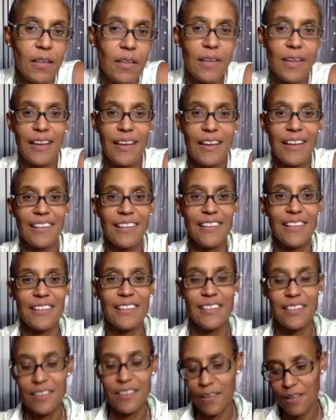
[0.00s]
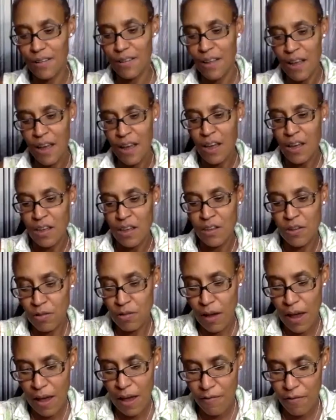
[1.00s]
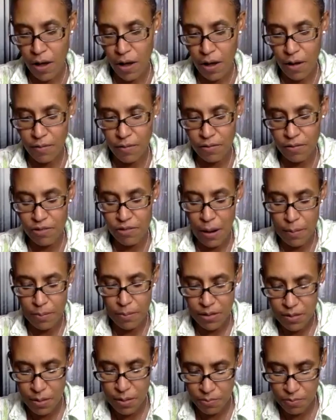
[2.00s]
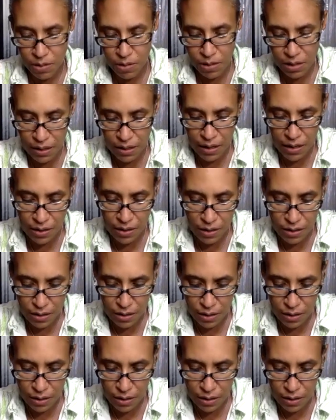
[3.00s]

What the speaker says: Yeah. So you have dropped some really not